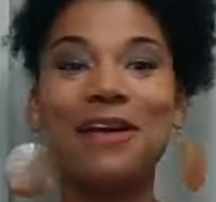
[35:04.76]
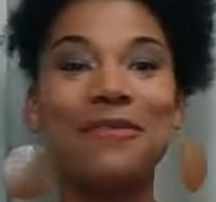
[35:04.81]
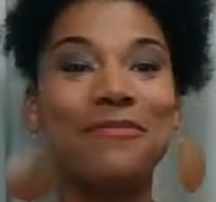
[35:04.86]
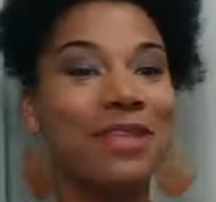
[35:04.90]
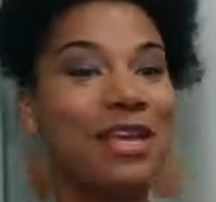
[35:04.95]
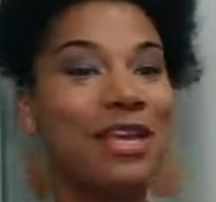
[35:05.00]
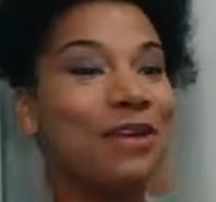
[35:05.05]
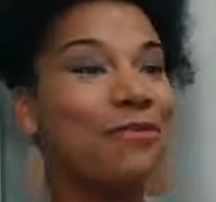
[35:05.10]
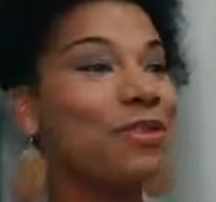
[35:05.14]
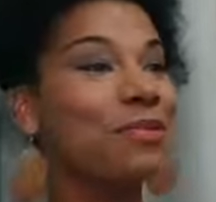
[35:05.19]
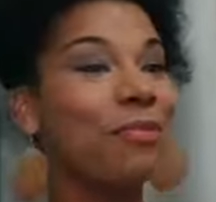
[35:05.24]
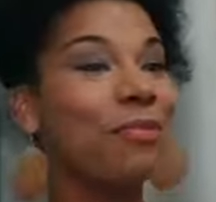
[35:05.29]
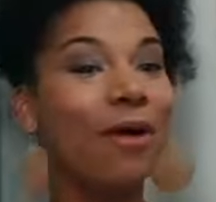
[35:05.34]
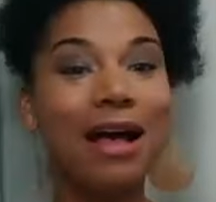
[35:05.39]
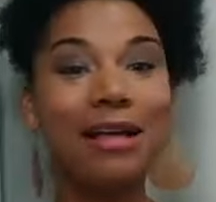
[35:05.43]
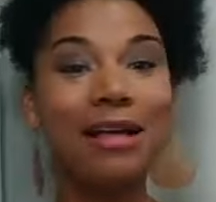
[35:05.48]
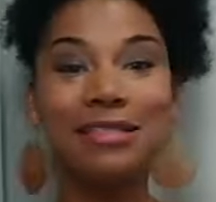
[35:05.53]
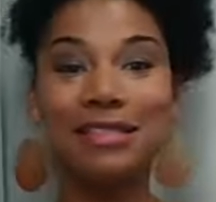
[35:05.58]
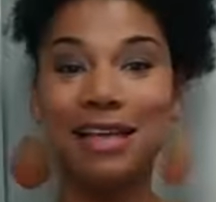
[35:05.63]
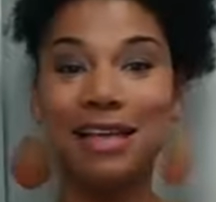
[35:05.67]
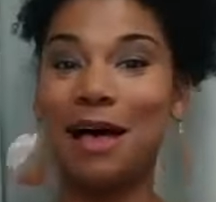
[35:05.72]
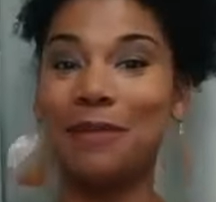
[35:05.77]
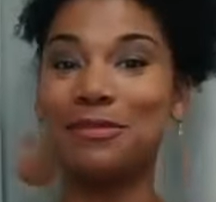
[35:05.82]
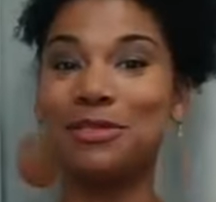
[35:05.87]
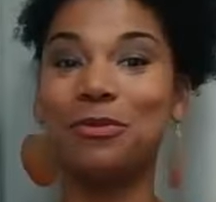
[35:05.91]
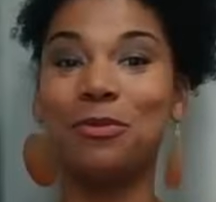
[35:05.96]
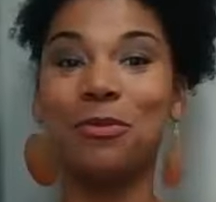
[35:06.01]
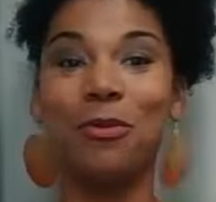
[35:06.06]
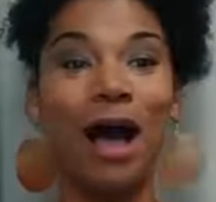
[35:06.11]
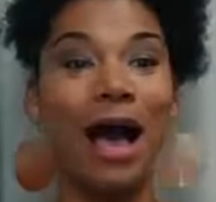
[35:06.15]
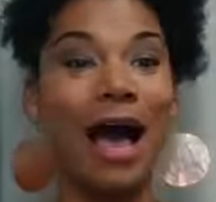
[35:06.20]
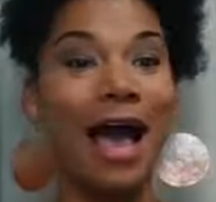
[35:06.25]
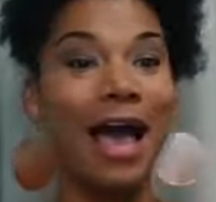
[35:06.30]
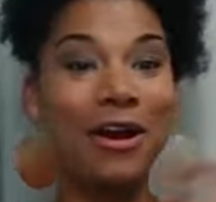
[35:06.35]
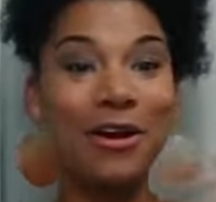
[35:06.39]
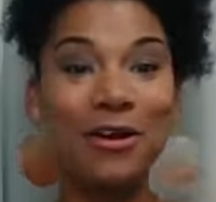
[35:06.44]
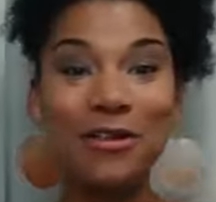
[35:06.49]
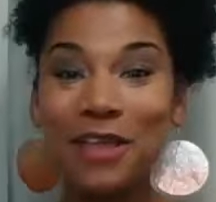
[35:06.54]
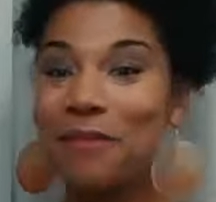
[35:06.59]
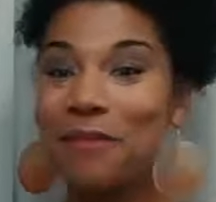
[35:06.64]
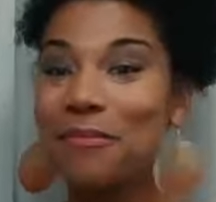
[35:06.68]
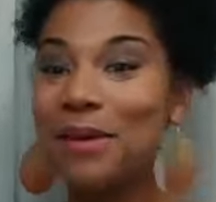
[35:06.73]
Same thing with bra tops. Why are
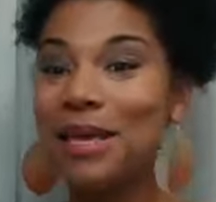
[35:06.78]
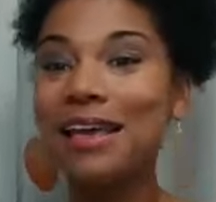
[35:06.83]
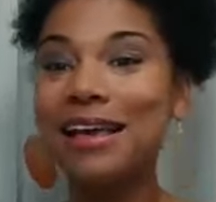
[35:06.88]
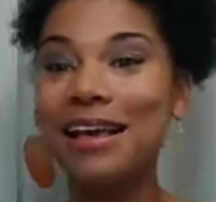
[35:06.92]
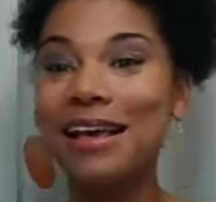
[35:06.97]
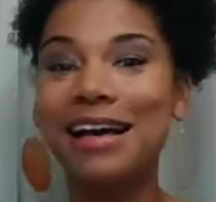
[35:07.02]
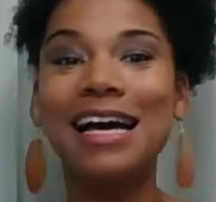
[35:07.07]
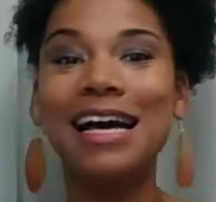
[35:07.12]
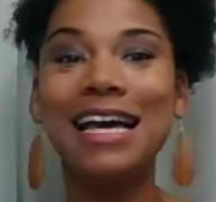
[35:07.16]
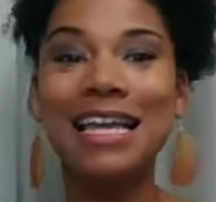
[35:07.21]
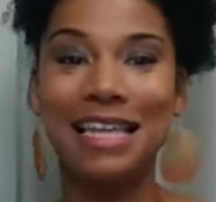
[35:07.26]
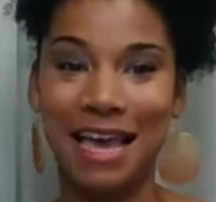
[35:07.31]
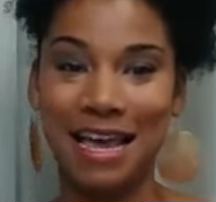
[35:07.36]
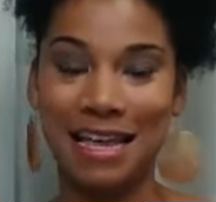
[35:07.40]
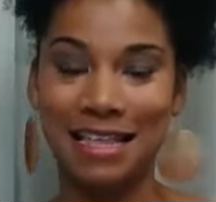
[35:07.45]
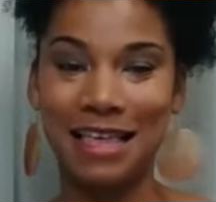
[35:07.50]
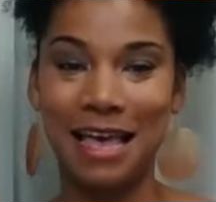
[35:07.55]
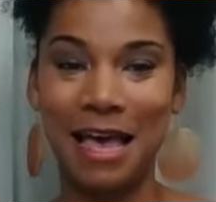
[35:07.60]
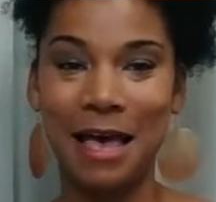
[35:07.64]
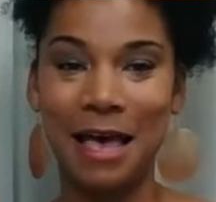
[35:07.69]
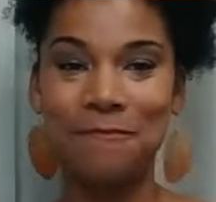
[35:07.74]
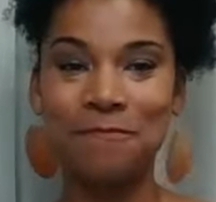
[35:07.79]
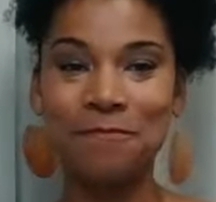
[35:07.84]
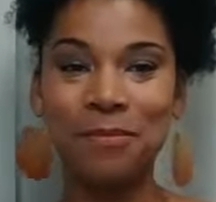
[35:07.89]
they being cut like that?